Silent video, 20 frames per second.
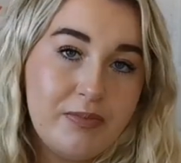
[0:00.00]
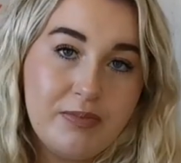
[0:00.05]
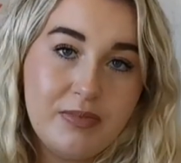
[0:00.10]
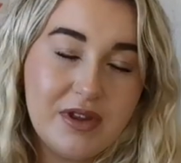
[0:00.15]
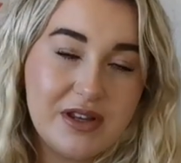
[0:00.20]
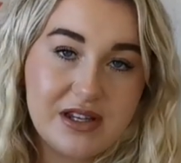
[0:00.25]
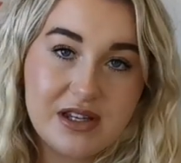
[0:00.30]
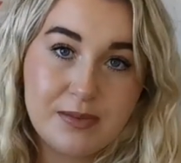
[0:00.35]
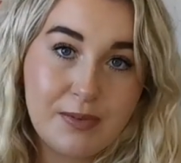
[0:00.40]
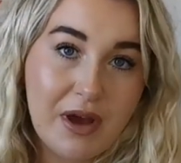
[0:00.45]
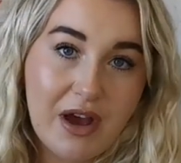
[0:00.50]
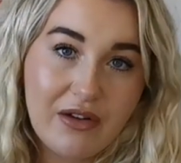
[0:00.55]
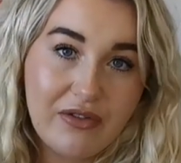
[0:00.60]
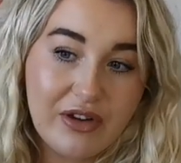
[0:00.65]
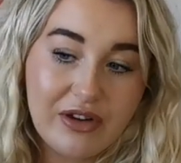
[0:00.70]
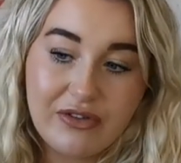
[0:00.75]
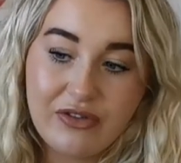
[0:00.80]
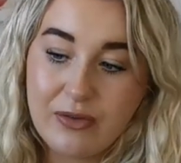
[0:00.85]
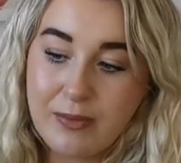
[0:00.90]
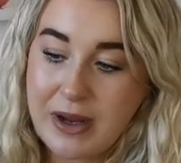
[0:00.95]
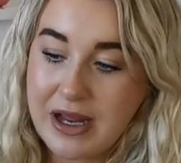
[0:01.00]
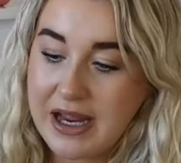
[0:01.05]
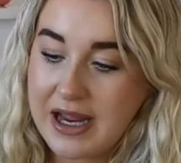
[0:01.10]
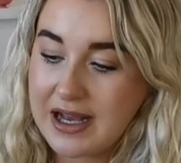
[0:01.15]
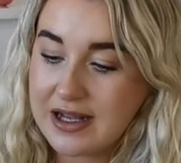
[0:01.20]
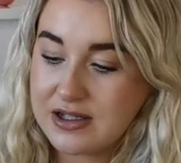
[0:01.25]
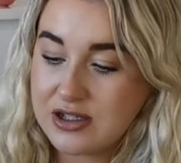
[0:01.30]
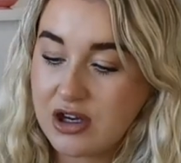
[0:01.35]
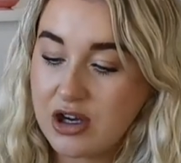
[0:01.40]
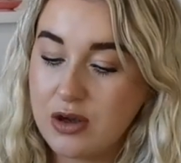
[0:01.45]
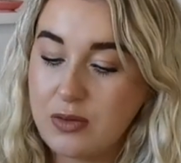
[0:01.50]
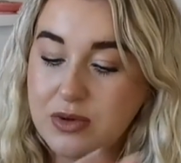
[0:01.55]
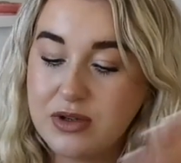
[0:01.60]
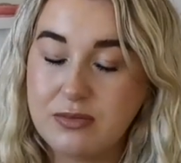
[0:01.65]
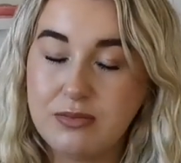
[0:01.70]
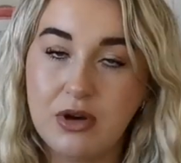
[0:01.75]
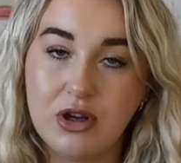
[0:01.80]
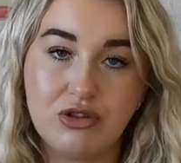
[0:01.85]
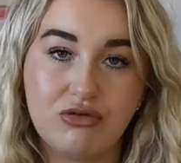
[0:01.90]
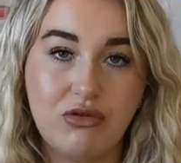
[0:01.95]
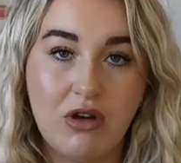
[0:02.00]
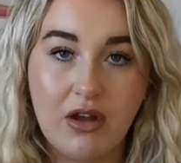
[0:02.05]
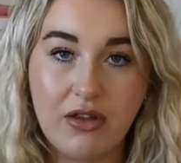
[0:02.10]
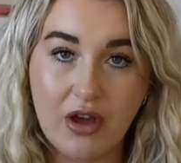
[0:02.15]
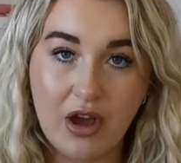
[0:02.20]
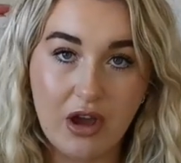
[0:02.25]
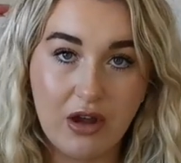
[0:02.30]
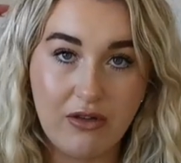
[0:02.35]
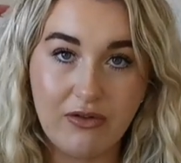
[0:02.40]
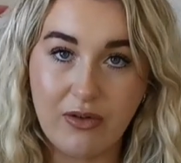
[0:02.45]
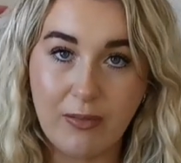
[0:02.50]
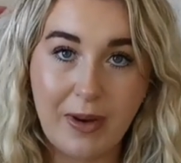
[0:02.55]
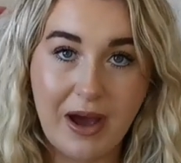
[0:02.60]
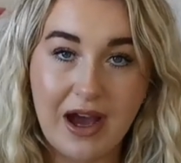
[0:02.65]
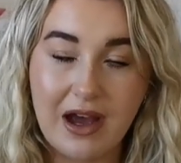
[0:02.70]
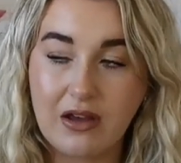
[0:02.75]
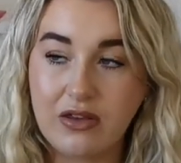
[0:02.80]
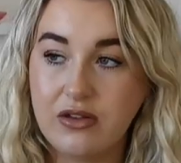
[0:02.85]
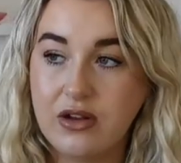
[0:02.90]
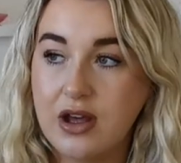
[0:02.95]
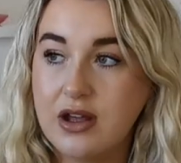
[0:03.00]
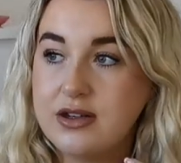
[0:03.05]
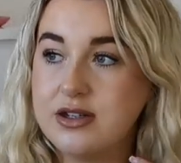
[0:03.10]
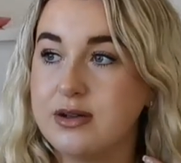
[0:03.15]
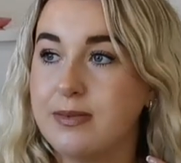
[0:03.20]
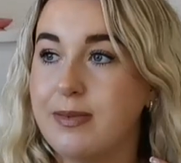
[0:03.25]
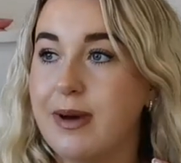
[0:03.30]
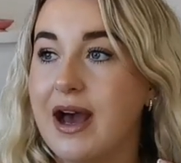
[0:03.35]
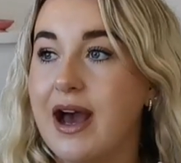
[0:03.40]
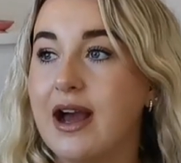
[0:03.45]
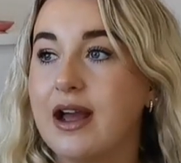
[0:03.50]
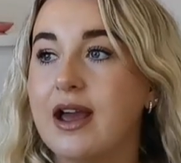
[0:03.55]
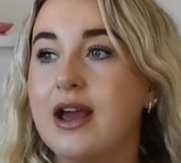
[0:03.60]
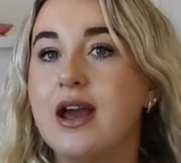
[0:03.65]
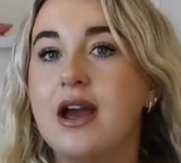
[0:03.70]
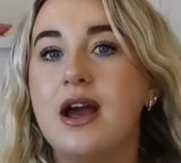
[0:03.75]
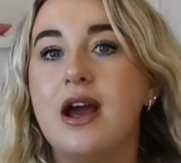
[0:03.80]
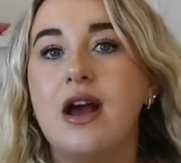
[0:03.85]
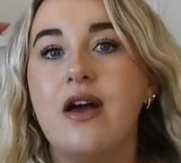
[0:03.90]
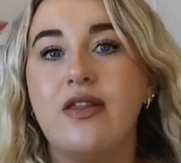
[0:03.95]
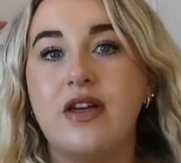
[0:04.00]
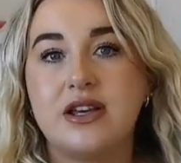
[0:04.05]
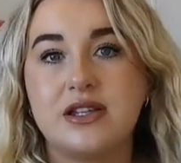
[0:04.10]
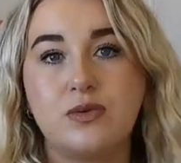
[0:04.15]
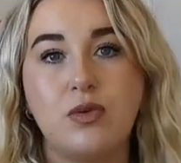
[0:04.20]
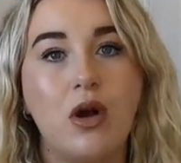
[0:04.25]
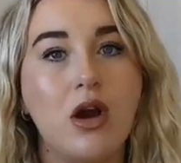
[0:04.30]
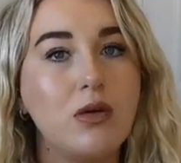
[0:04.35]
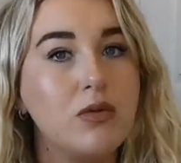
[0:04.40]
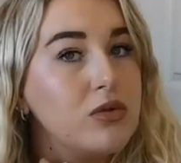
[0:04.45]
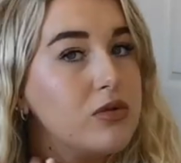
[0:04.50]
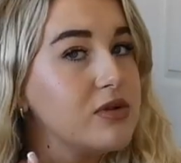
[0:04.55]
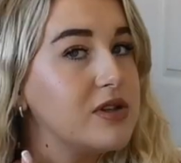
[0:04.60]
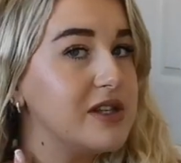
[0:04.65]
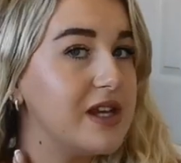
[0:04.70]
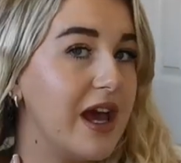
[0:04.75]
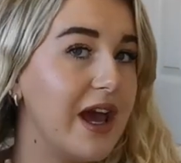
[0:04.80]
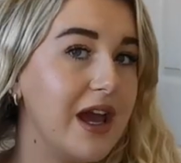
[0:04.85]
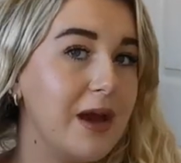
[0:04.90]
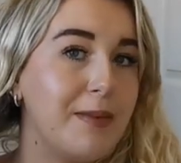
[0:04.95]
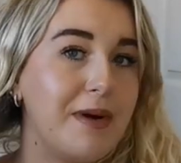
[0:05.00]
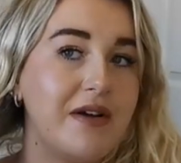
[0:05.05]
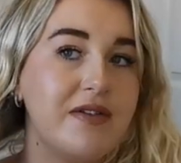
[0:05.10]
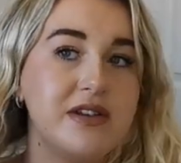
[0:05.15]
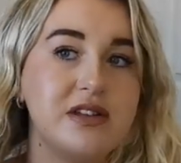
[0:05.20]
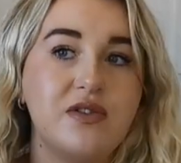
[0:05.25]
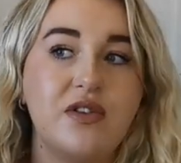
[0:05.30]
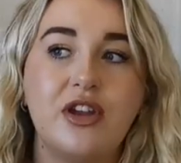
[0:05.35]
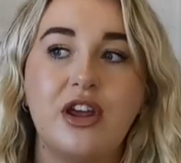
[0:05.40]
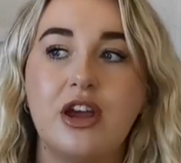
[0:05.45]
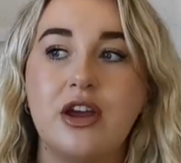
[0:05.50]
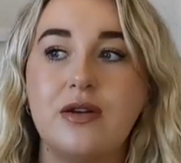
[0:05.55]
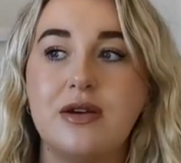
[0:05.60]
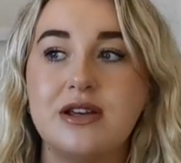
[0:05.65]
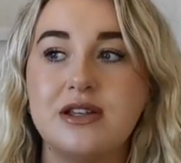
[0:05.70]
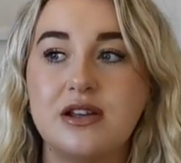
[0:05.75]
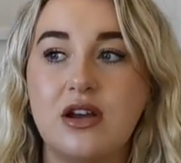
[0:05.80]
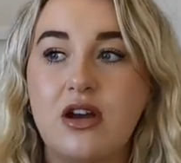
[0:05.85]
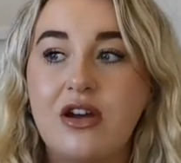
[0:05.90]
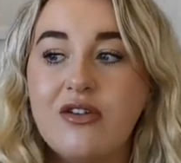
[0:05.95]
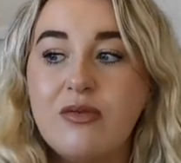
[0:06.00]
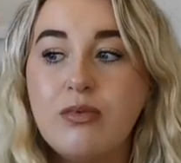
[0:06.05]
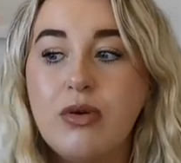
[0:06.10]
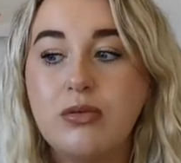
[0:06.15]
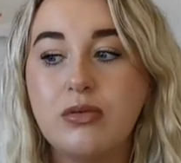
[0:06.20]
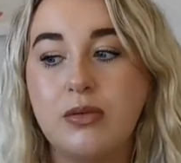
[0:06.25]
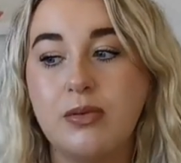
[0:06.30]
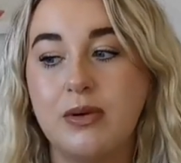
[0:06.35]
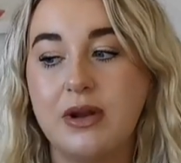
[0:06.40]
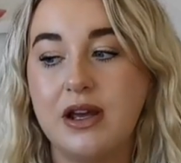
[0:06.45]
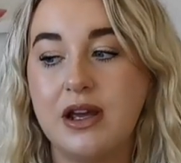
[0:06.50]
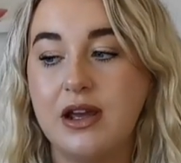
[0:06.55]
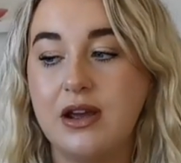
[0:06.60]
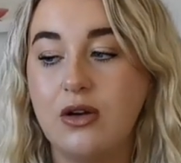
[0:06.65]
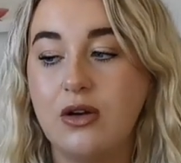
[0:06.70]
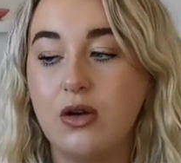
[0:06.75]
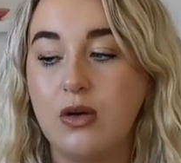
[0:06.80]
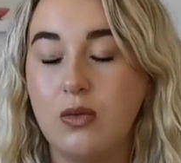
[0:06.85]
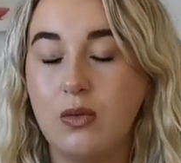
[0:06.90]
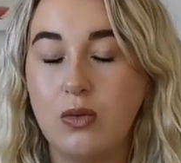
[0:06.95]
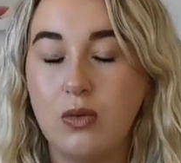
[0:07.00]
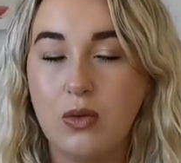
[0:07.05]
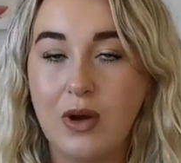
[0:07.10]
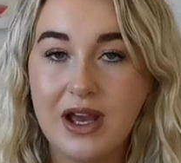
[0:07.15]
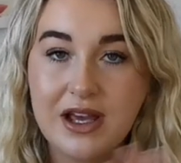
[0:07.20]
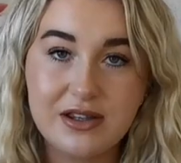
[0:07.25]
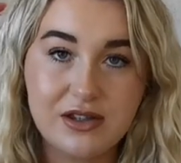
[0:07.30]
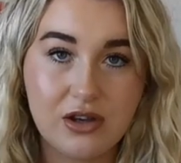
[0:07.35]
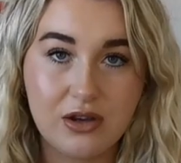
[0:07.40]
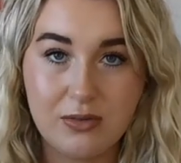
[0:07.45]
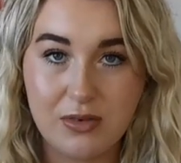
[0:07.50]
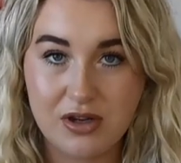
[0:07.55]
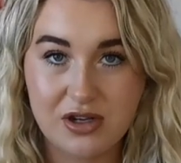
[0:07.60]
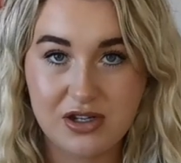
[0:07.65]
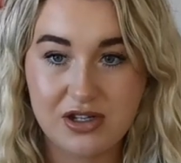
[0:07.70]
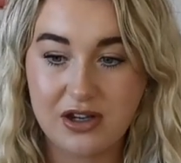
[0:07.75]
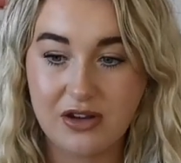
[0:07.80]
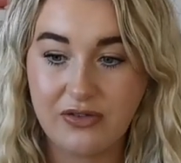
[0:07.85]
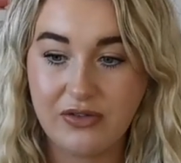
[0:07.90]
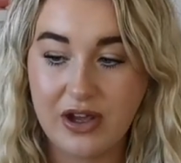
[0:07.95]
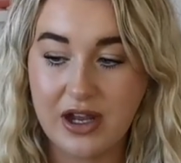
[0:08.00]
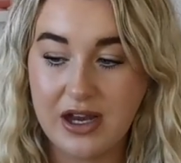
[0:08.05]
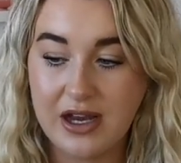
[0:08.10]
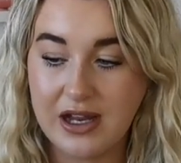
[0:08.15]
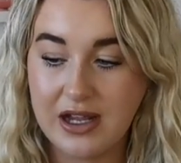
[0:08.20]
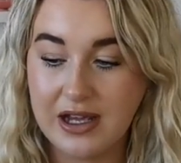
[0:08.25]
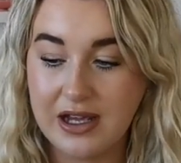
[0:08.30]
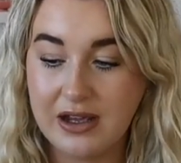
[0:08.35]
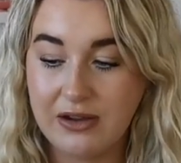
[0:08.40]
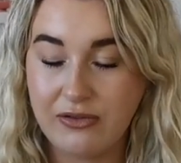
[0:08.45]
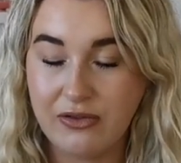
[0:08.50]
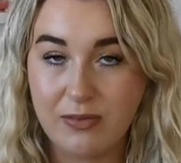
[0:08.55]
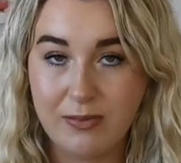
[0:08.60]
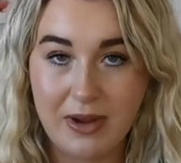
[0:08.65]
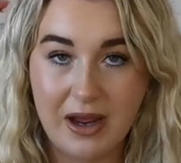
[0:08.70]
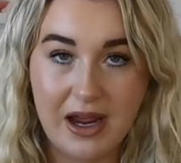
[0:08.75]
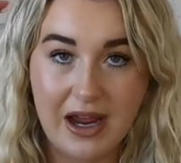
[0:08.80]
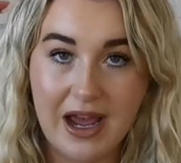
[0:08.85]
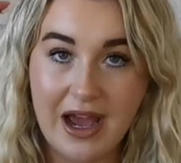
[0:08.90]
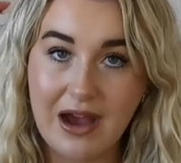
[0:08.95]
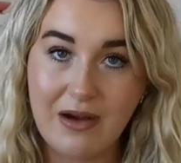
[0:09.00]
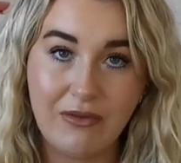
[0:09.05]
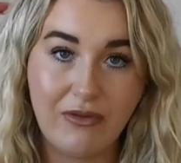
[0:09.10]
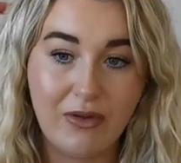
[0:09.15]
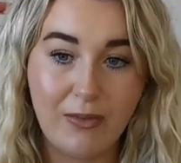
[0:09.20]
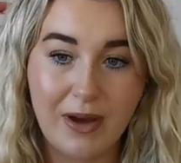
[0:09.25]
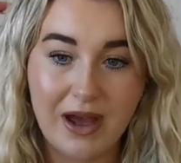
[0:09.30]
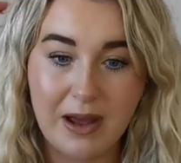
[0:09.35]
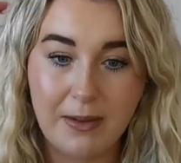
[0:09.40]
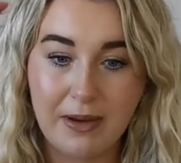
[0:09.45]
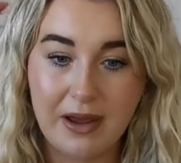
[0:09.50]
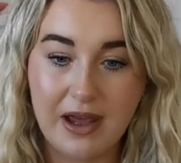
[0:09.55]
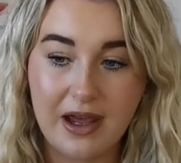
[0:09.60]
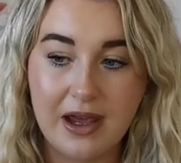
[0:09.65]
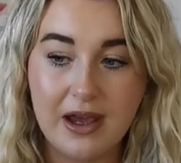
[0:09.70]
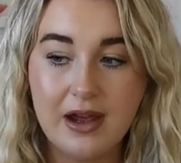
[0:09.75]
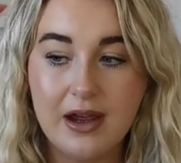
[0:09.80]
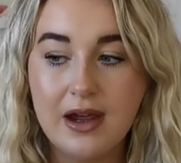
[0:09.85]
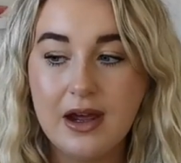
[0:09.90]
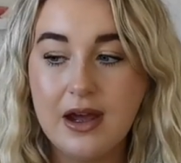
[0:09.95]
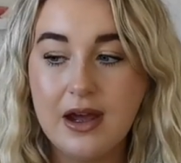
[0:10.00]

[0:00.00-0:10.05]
This is perfect for me, and I would much rather overpack than underpack. That's what I will say about this video, is I've probably got way too much stuff in here for me and for baby,